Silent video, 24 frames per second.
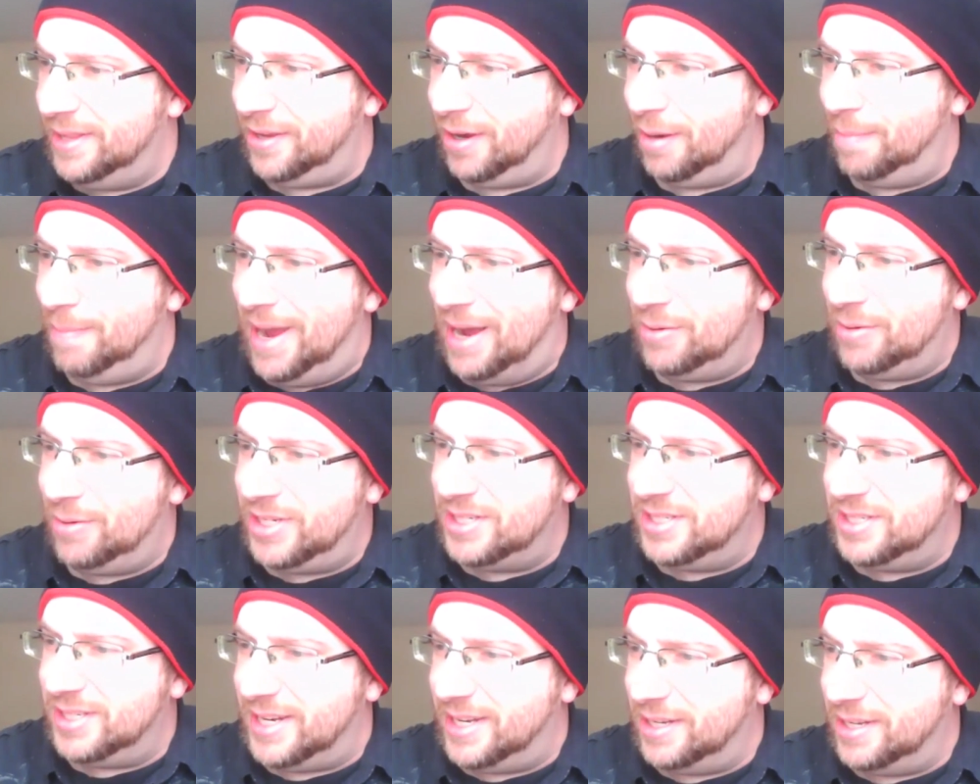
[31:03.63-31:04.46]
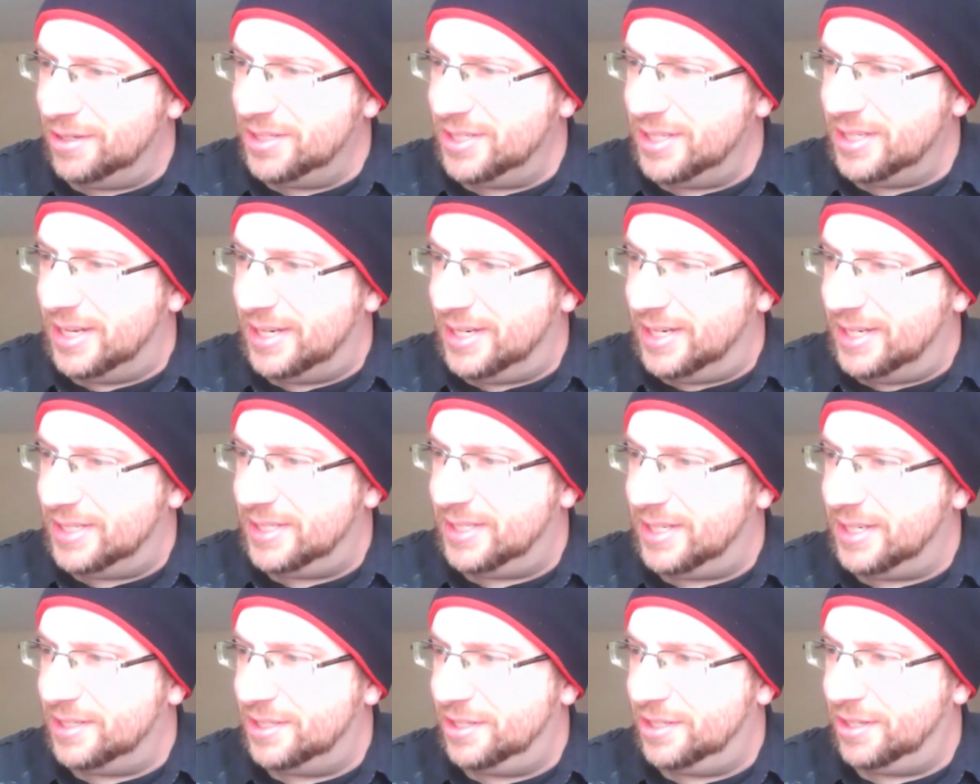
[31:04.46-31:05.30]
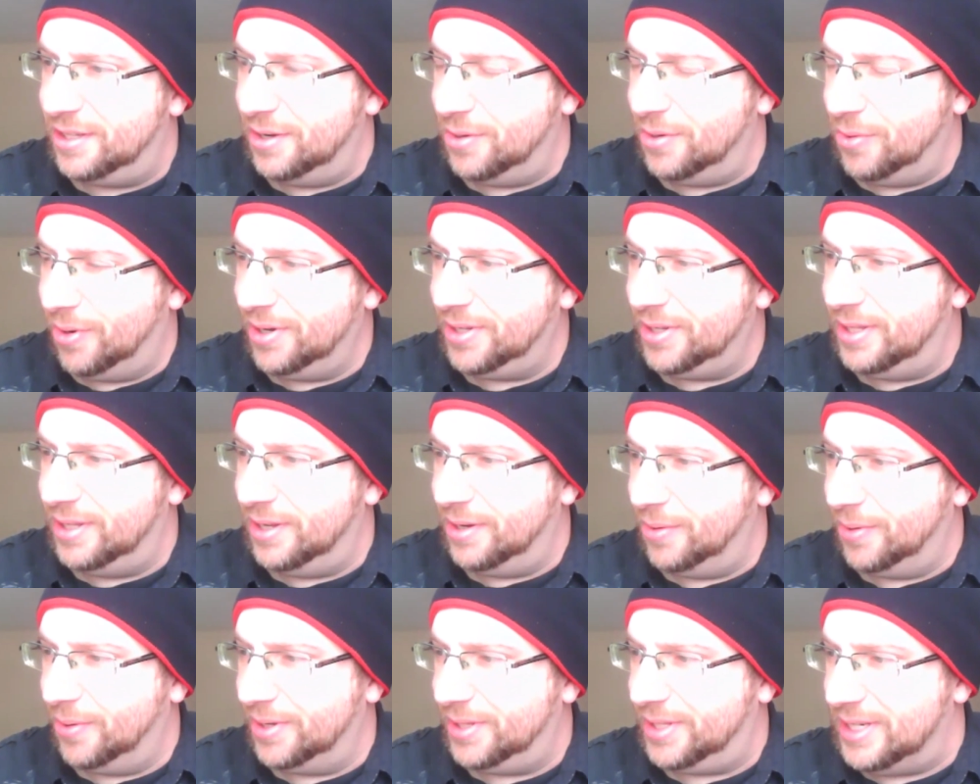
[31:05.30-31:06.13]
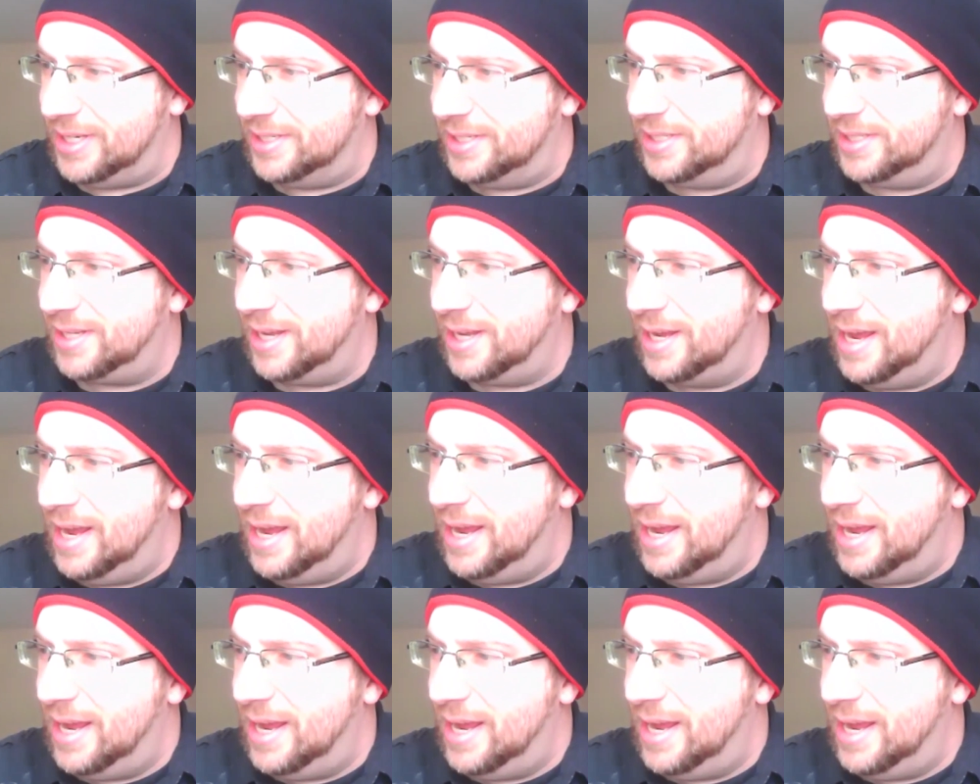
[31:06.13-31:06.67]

There are mountains and hills in the distance to the north and the northeast,